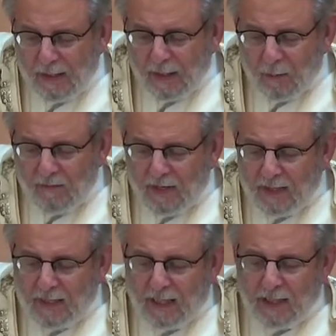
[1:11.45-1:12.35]
We
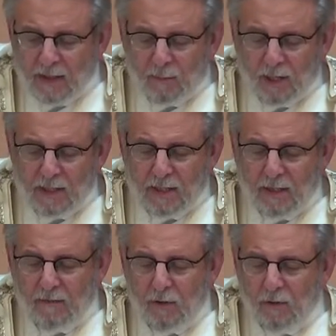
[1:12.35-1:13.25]
found out that the president
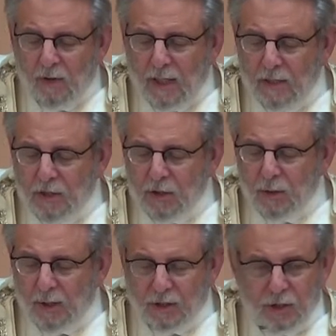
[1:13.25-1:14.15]
of Ukraine is
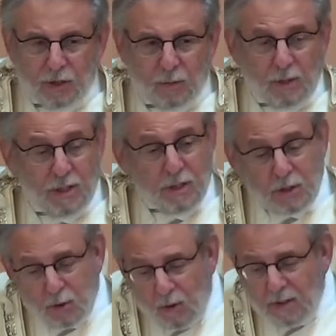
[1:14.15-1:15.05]
Jewish, which is a
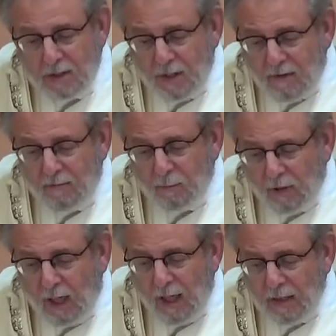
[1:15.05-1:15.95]
source of
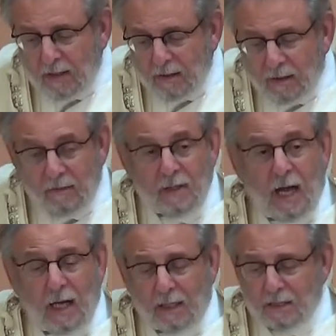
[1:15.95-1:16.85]
pride, of
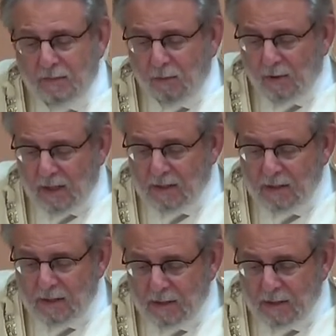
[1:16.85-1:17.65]
nachas for us.